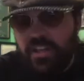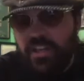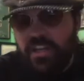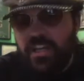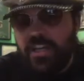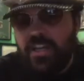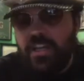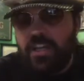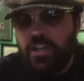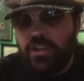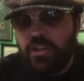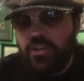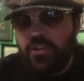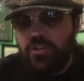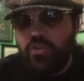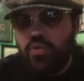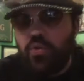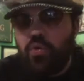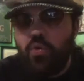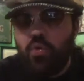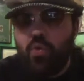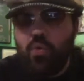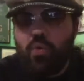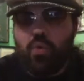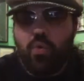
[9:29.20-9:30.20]
another
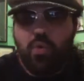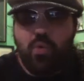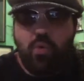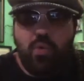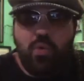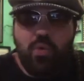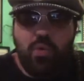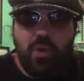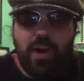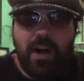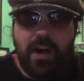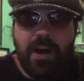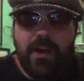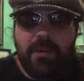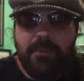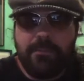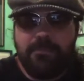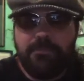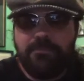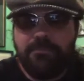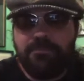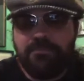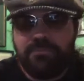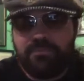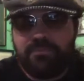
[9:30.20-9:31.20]
cool I
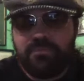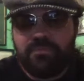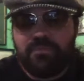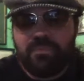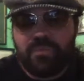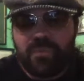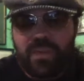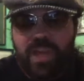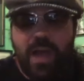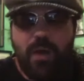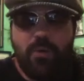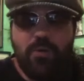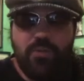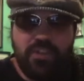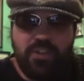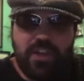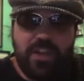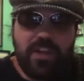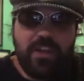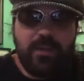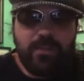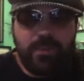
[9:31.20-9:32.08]
would say like a